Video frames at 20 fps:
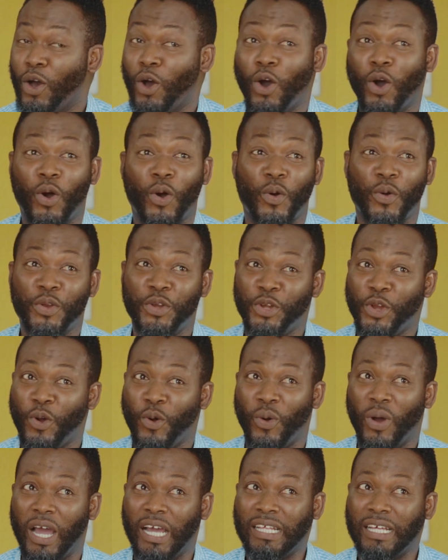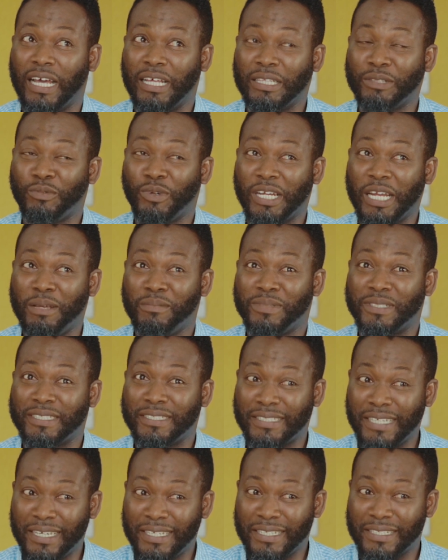Oh, no. And what I'm
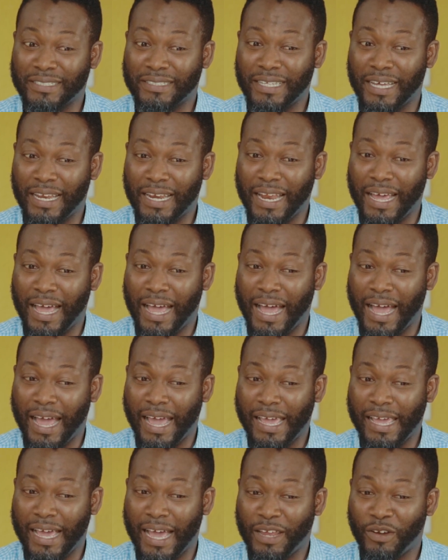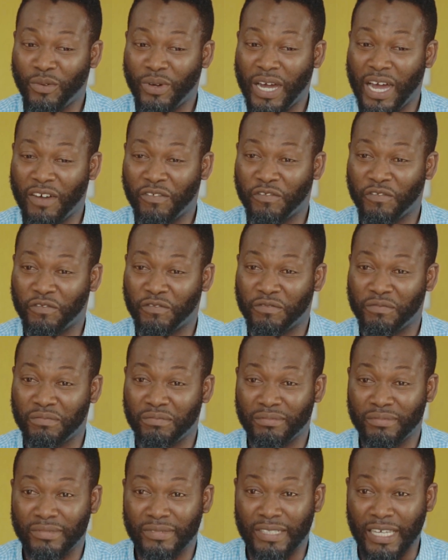saying is that I don't have
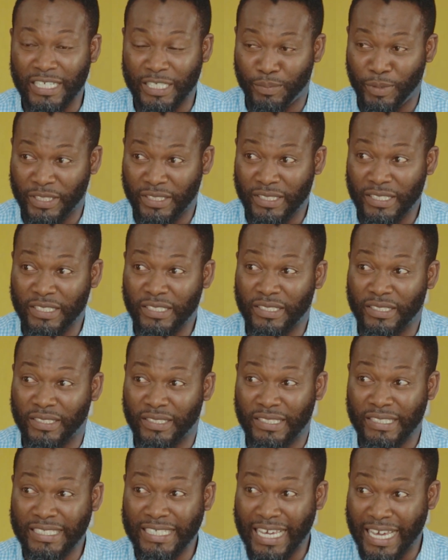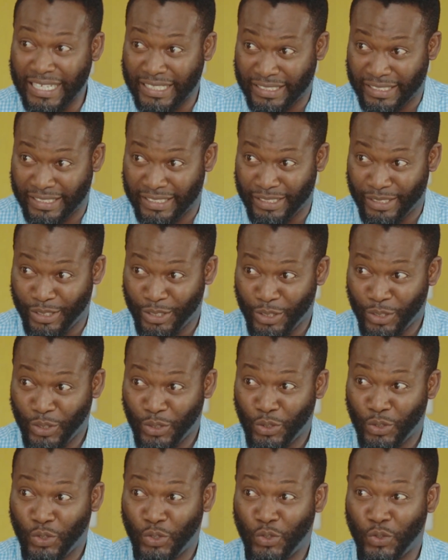the expertise yet
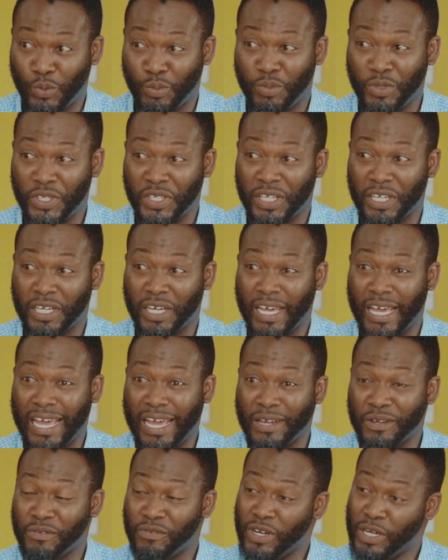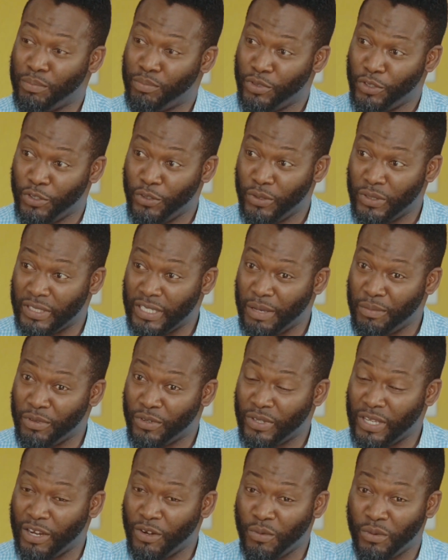to be a great producer,
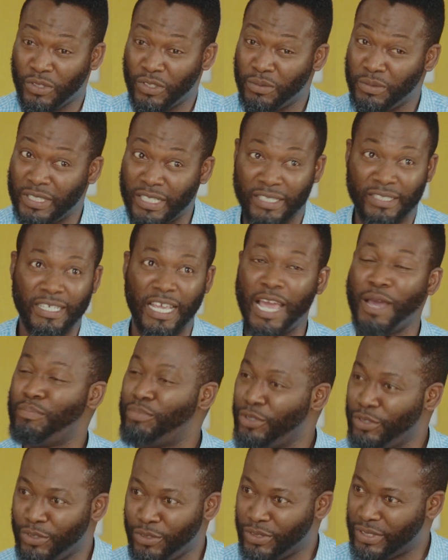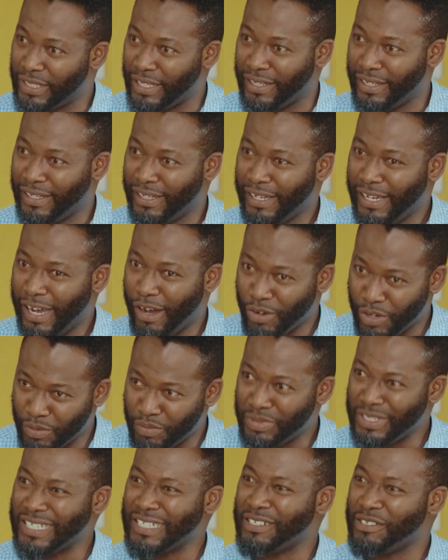because I don't want to just a producer. I want to
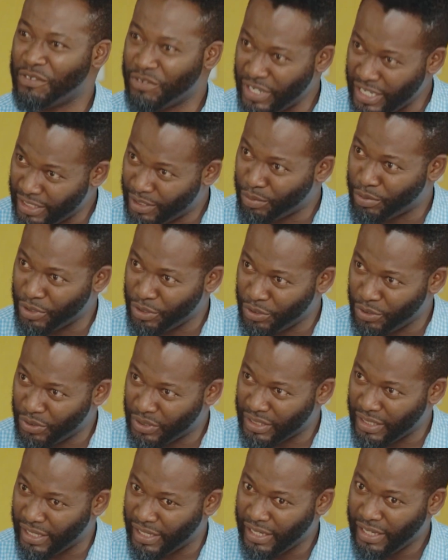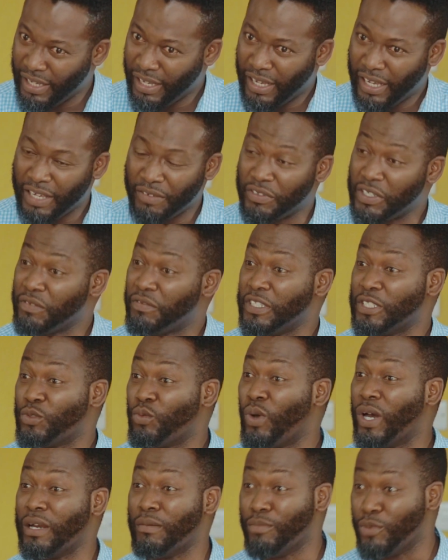be a great producer, even if it's
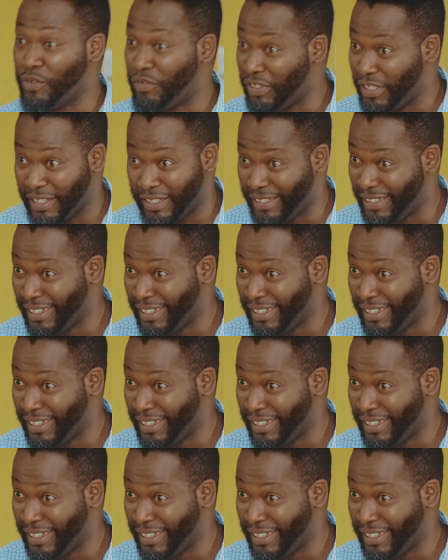one movie.